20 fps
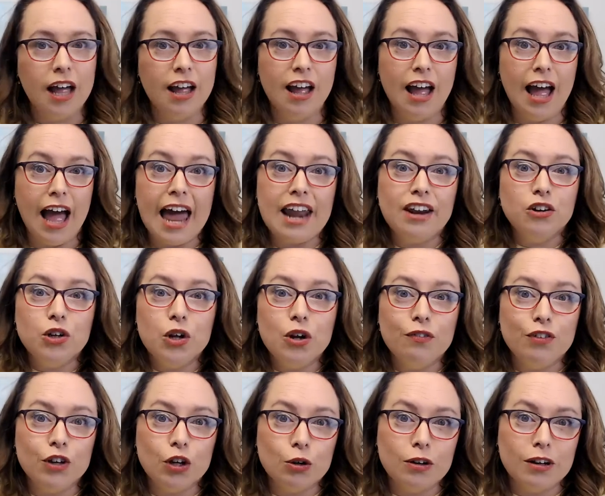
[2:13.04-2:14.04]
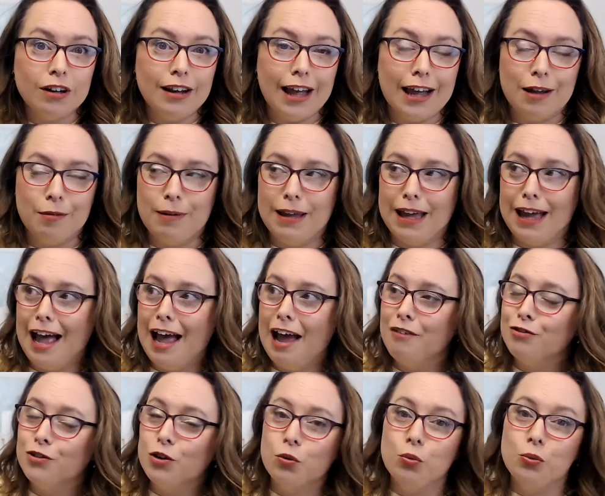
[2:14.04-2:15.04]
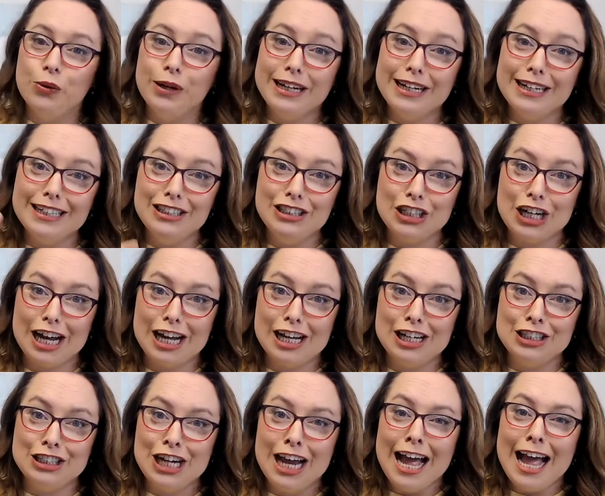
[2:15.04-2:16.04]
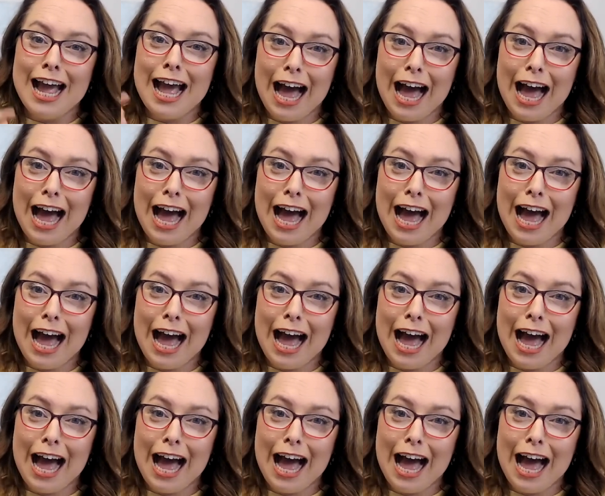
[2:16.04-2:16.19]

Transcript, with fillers: I don't know if you're like me. I have to really judge